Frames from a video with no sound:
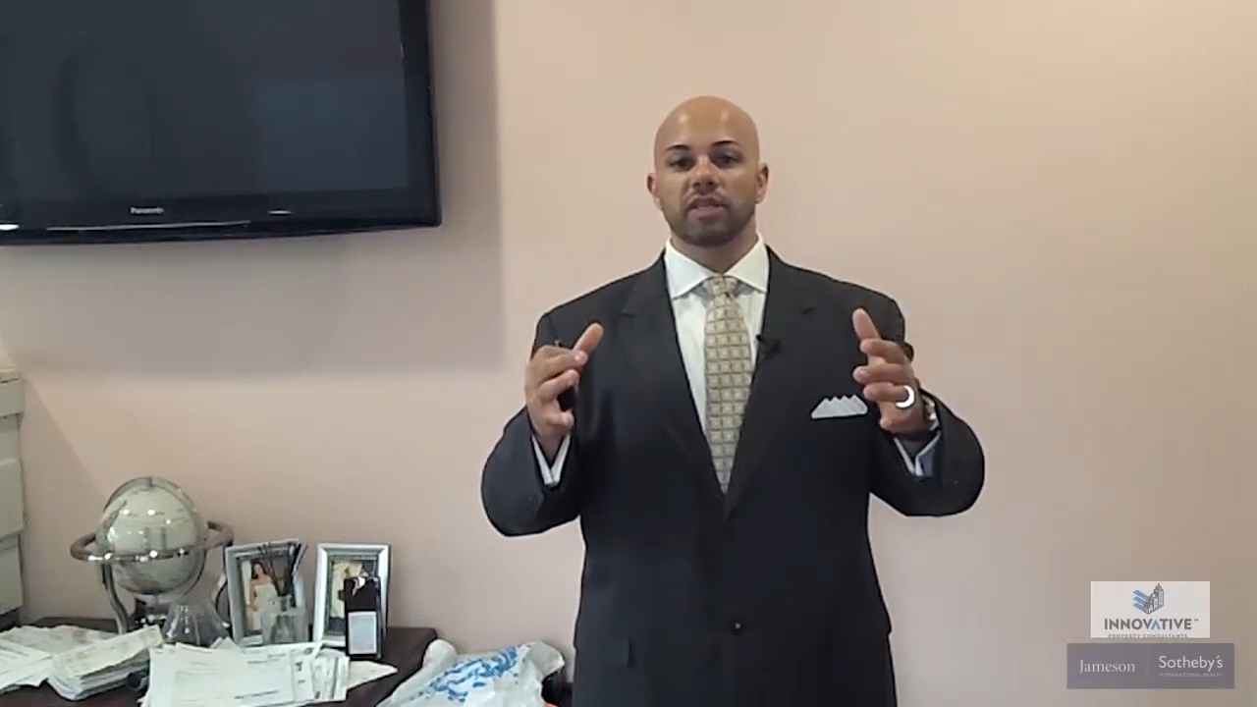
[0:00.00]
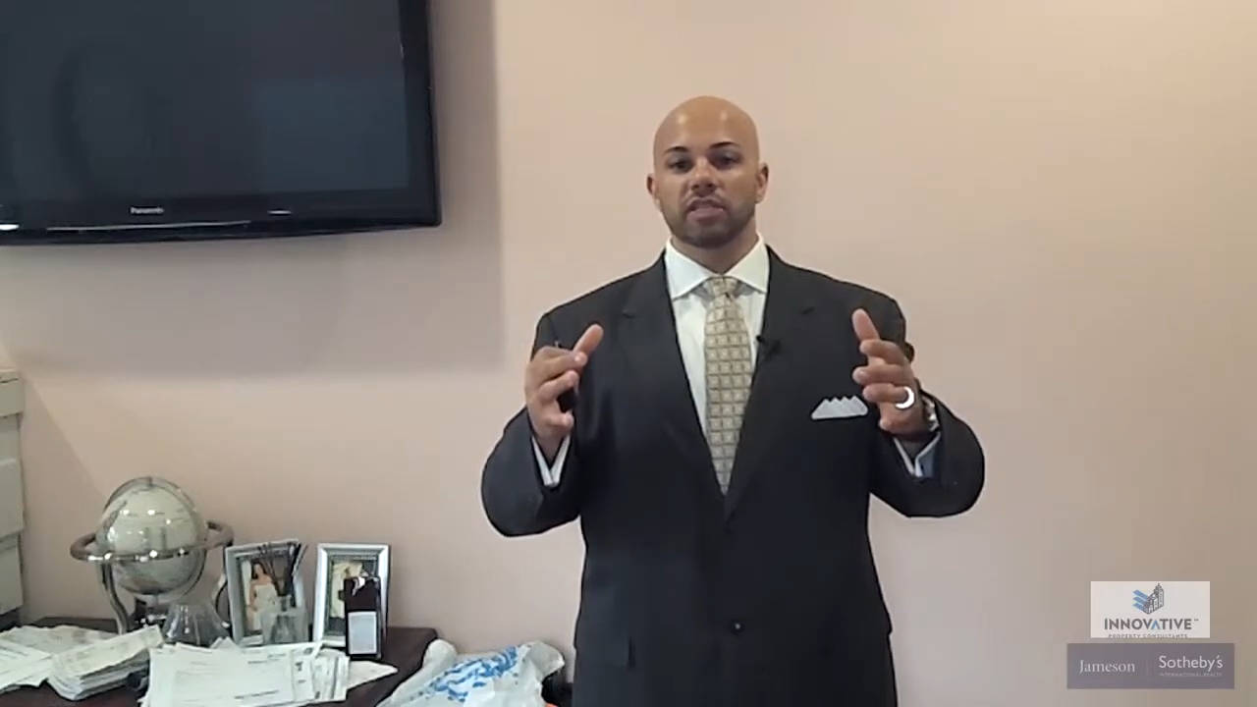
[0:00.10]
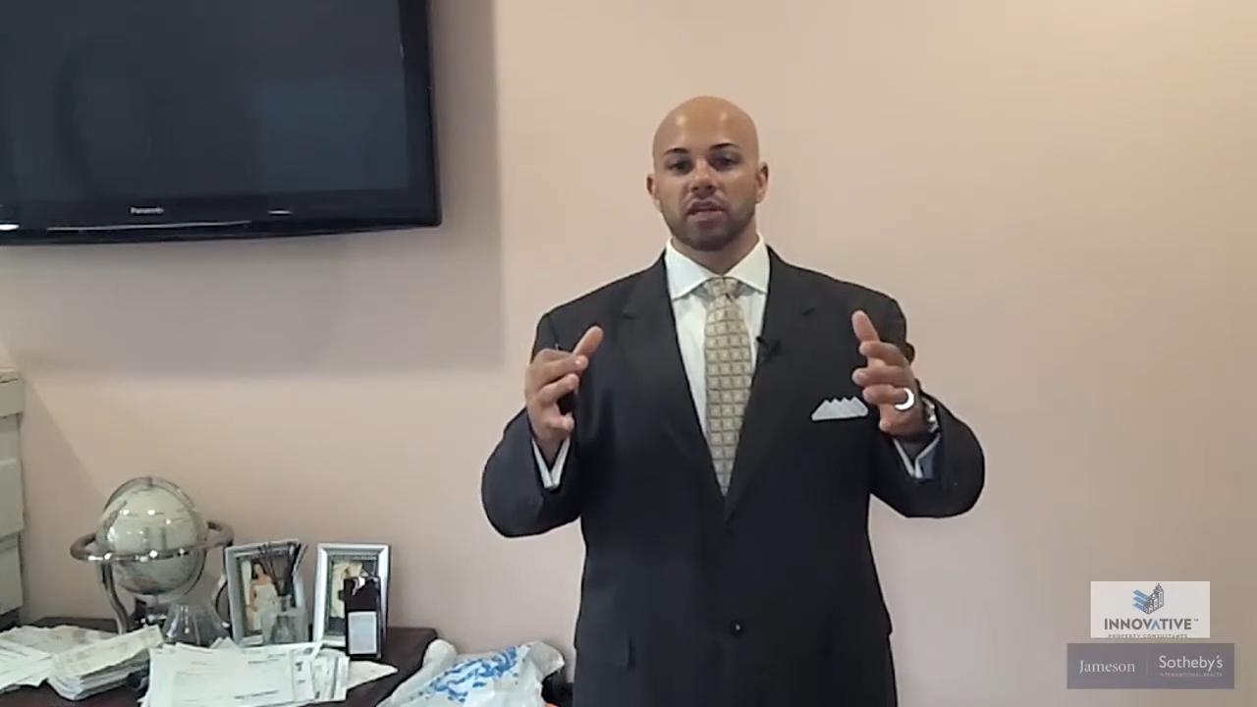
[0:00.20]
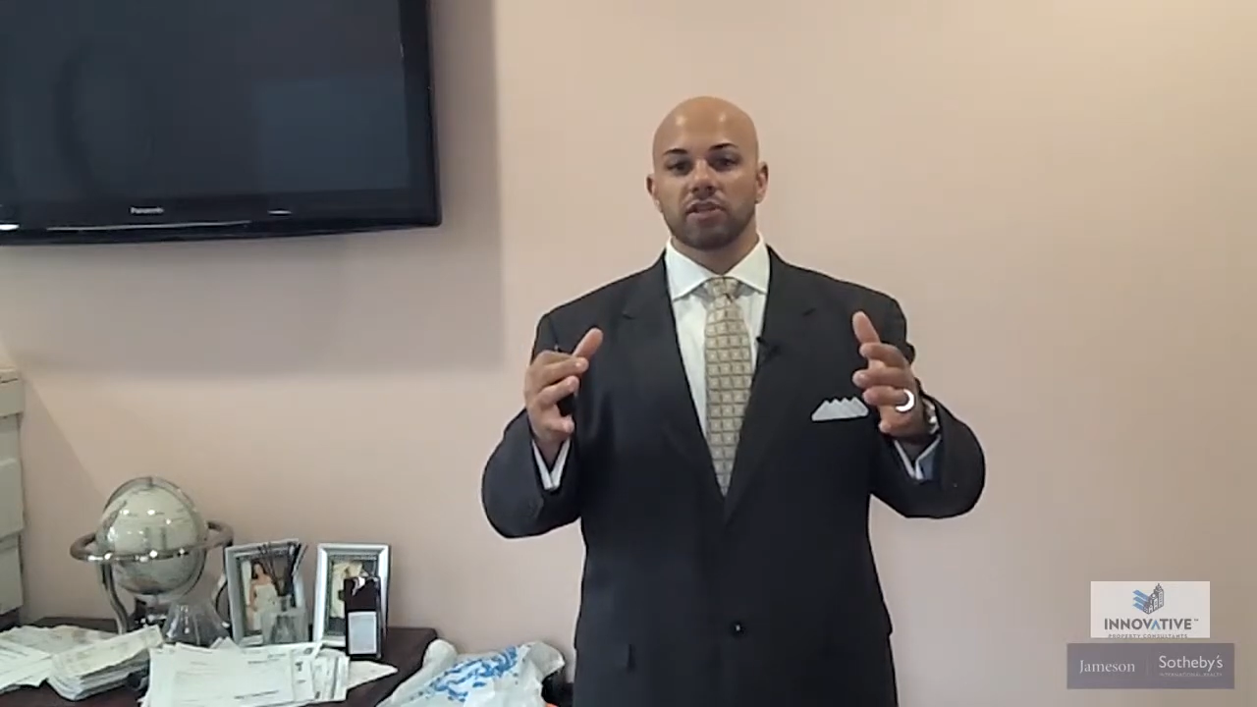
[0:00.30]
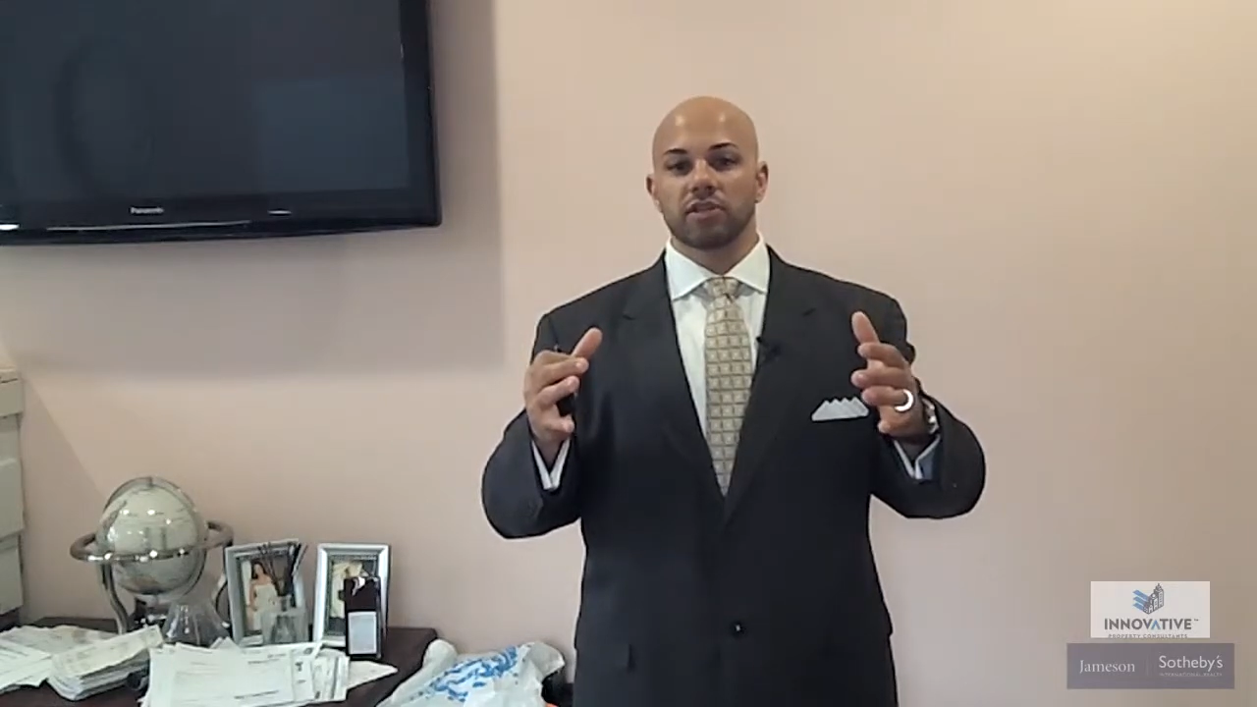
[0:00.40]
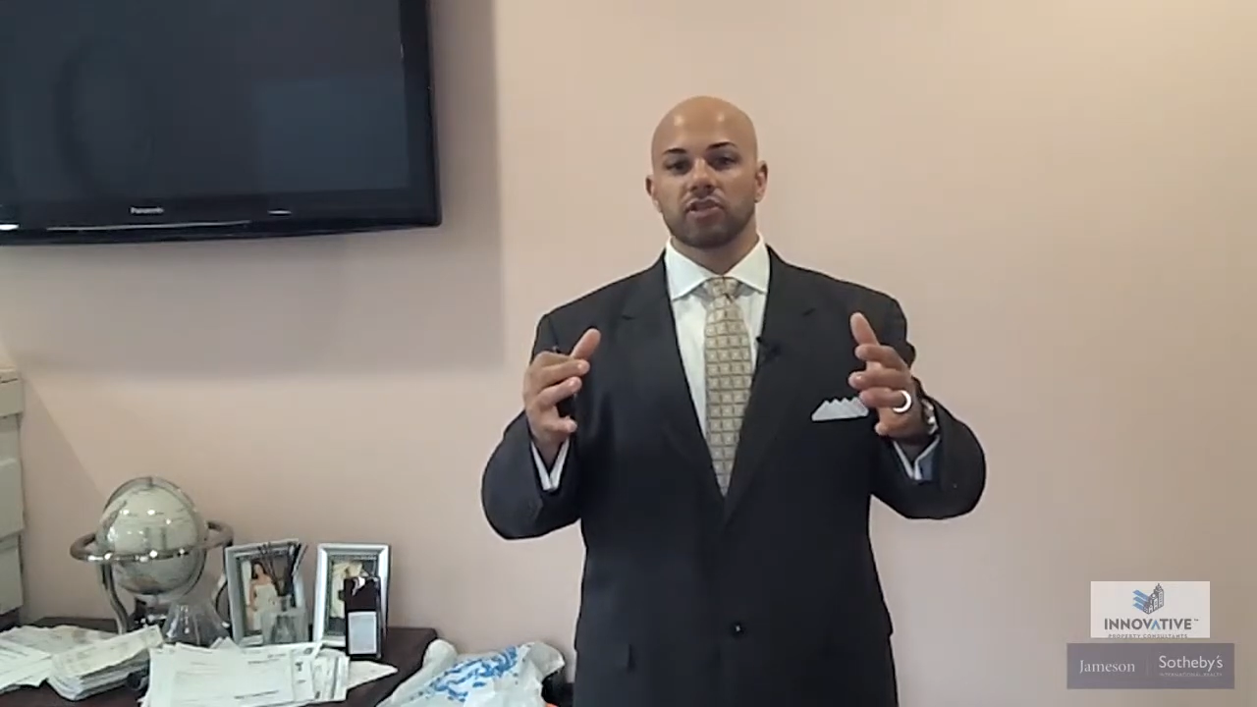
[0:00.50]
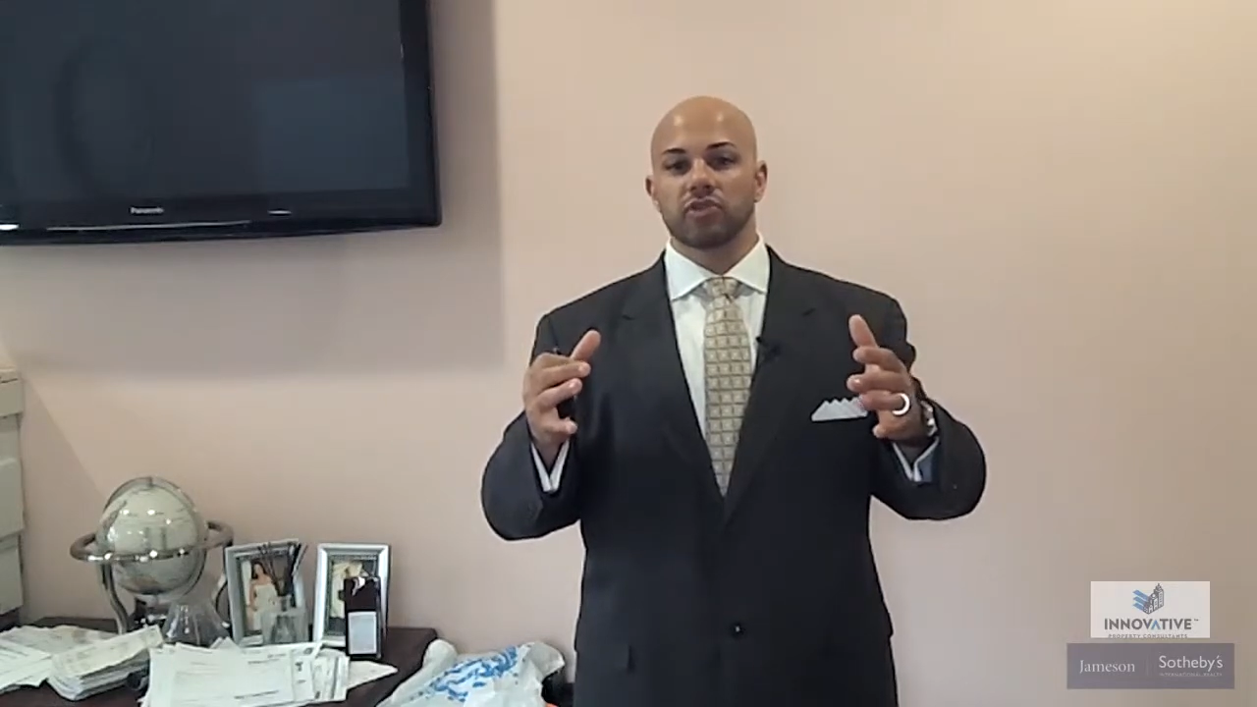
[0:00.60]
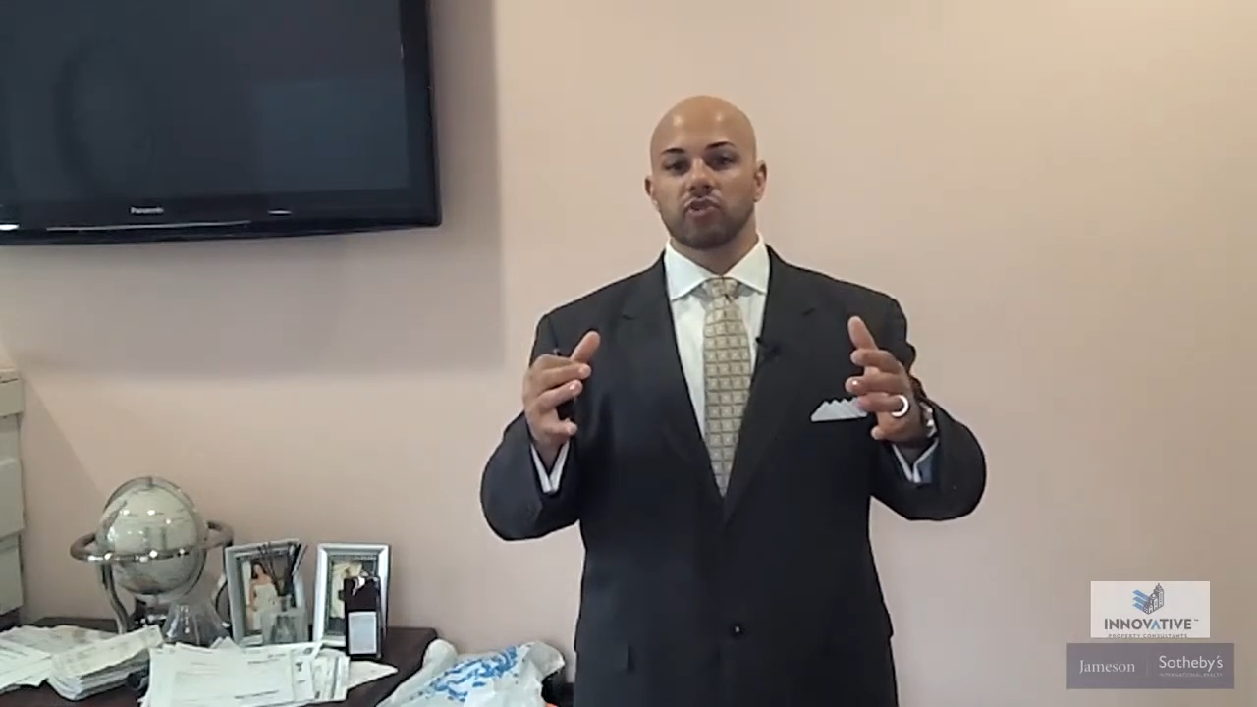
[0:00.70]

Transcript: Consultants